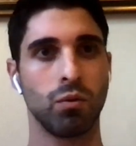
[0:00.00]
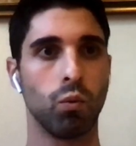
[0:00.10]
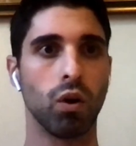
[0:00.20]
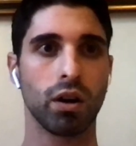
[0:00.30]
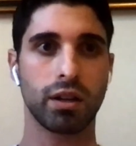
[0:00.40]

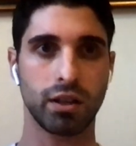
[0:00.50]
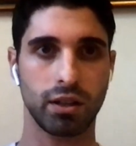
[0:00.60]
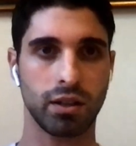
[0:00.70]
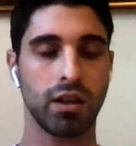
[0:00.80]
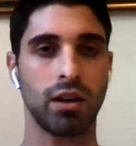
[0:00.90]

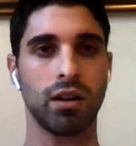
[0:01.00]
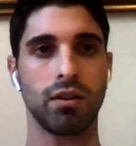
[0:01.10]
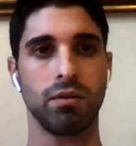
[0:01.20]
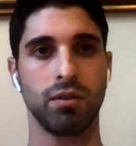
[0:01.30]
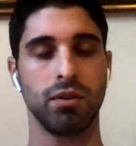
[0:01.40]
working,
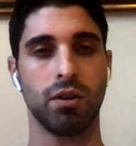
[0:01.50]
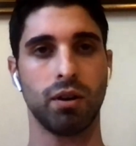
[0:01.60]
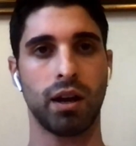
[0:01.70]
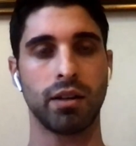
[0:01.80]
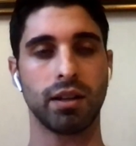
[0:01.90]
uh, you know,
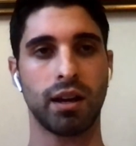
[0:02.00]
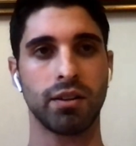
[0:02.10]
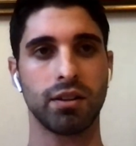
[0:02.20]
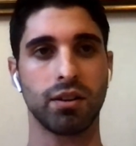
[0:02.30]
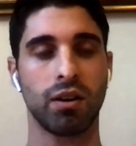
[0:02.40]
and and
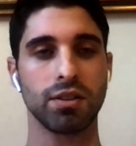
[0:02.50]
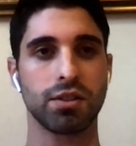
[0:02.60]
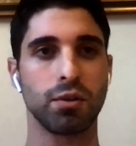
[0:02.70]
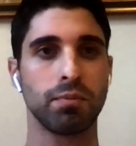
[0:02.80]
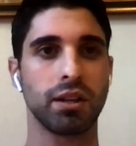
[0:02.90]
then
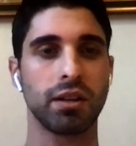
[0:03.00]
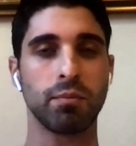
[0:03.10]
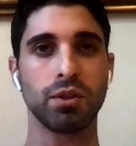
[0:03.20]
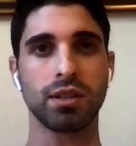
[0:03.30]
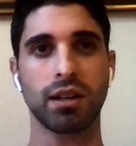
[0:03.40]
also playing
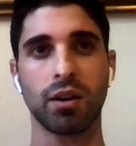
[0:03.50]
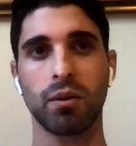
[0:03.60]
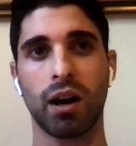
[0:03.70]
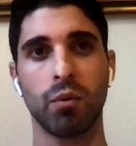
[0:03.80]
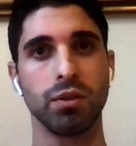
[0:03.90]
music, I,
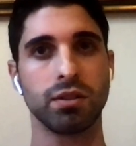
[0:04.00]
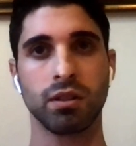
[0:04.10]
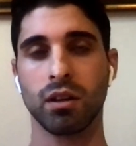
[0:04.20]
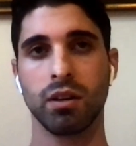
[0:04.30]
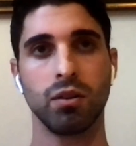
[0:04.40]
I was,